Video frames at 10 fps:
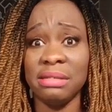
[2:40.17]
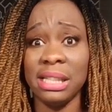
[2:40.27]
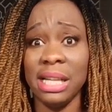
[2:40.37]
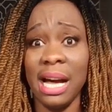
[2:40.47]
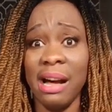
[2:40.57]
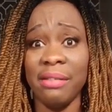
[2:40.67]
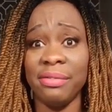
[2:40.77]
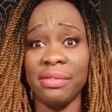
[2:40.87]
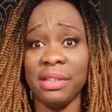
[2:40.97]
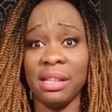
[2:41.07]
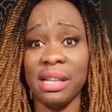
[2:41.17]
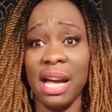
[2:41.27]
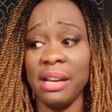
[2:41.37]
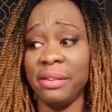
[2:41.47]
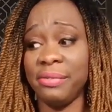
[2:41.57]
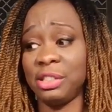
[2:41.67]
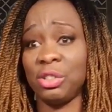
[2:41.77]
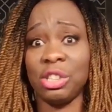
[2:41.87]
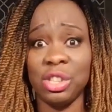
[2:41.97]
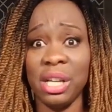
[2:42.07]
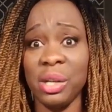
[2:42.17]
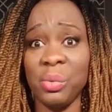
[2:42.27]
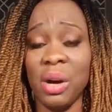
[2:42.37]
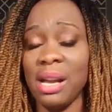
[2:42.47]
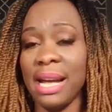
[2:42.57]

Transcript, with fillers: really have the kind of structure that you want.